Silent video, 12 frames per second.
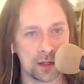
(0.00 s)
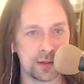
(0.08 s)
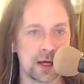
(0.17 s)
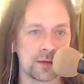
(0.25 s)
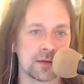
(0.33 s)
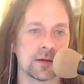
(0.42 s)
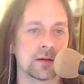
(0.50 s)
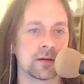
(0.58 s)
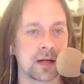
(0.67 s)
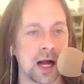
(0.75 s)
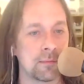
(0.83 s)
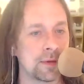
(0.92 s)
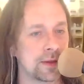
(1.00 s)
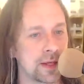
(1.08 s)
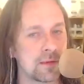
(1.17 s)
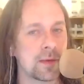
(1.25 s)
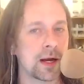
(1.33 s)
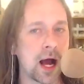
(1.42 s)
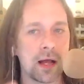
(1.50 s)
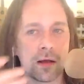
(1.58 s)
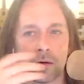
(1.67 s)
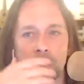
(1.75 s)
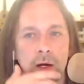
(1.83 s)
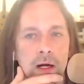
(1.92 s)
another common theme at
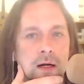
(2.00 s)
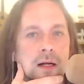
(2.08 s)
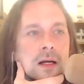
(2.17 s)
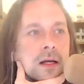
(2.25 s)
EYEO where